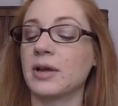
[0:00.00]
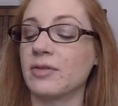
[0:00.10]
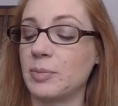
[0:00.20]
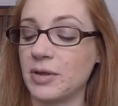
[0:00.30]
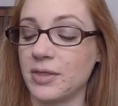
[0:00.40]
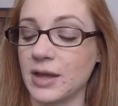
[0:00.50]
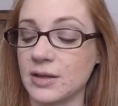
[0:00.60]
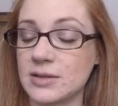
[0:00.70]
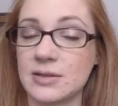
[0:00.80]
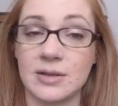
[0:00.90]
don't give up on
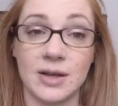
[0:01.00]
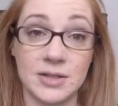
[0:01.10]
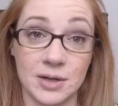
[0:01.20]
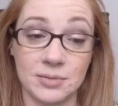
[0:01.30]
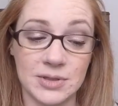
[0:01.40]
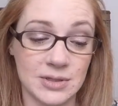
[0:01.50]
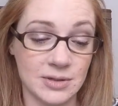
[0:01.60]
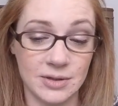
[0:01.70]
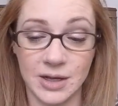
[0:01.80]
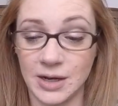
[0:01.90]
things. I don't.
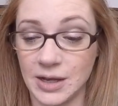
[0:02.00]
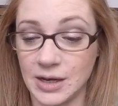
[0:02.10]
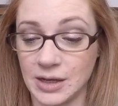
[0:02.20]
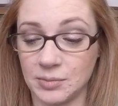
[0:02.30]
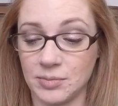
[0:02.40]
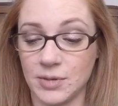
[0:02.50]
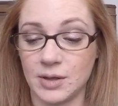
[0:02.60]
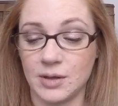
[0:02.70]
In any